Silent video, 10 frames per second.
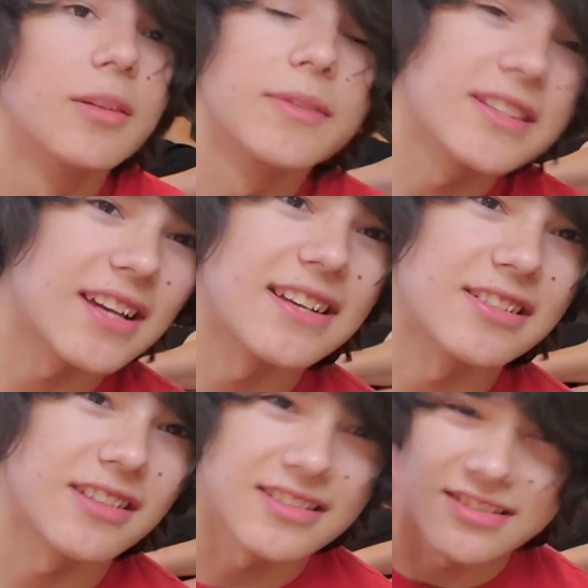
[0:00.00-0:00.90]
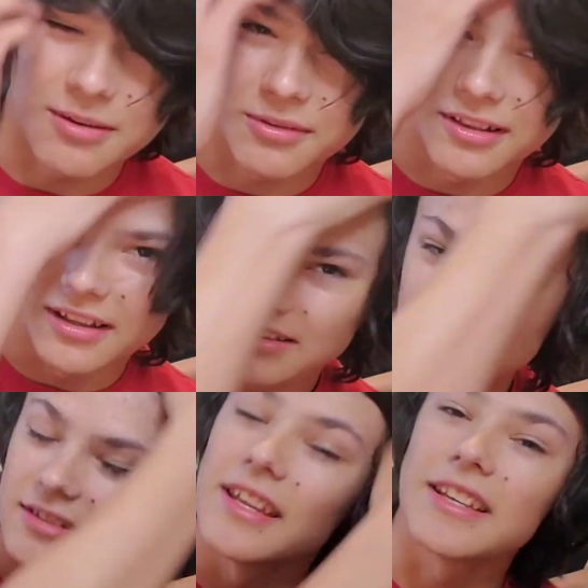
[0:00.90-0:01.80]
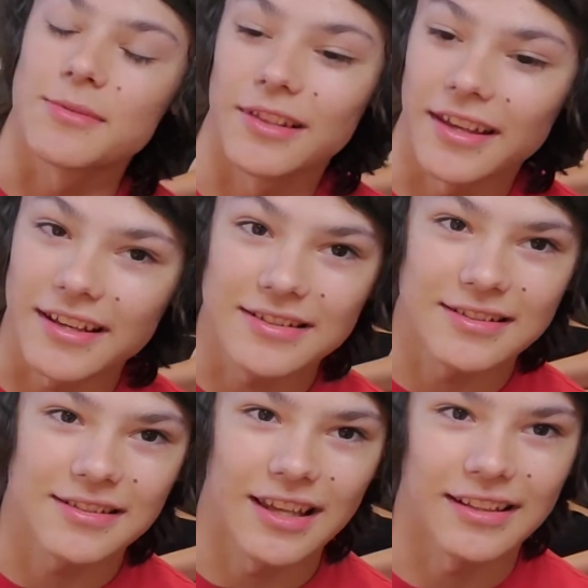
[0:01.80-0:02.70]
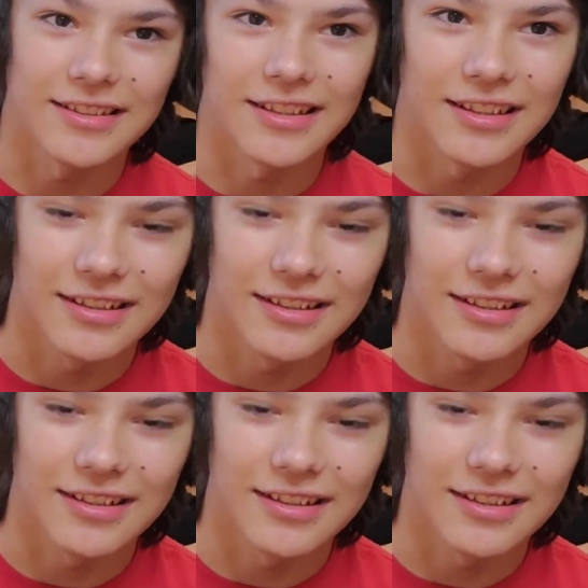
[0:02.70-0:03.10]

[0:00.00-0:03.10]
These guys are like snakes with legs. I like to